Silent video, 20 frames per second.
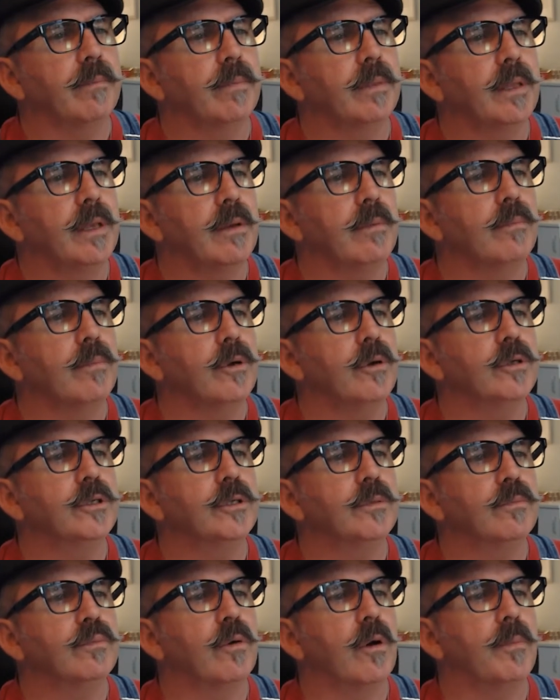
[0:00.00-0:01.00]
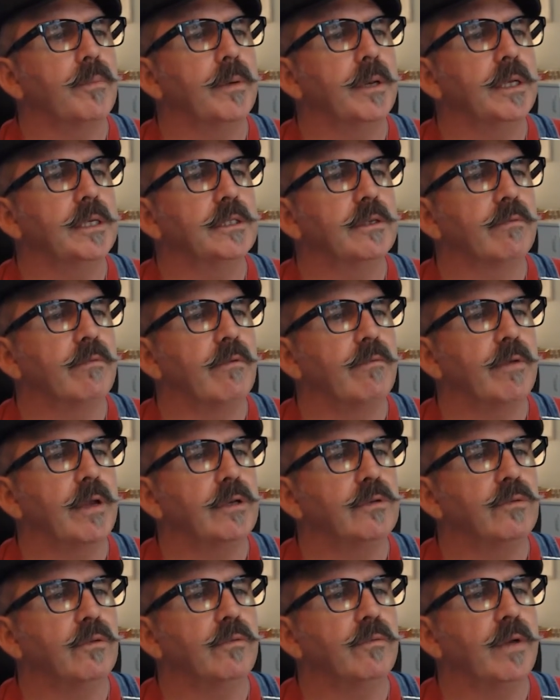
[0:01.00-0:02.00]
The emergent properties of a
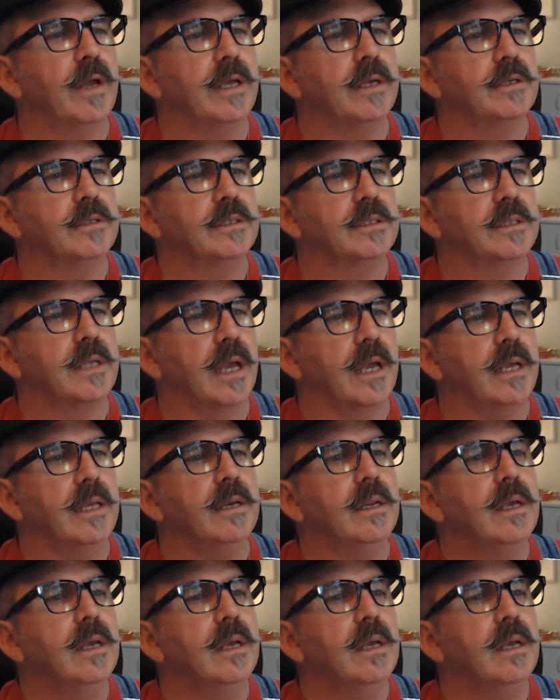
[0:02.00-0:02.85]
ventral vagus state